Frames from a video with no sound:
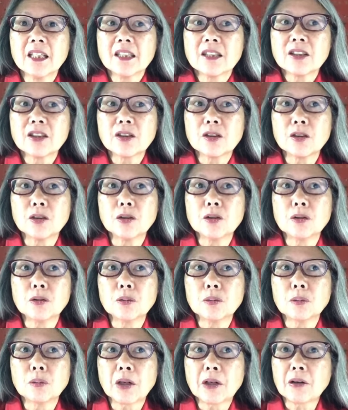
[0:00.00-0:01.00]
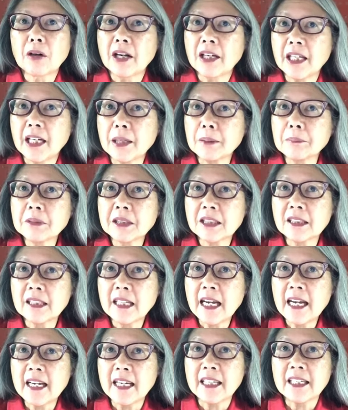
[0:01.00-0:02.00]
to where I am
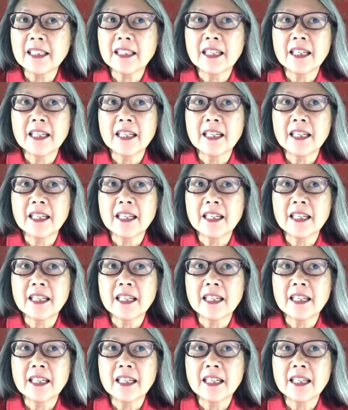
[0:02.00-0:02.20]
today.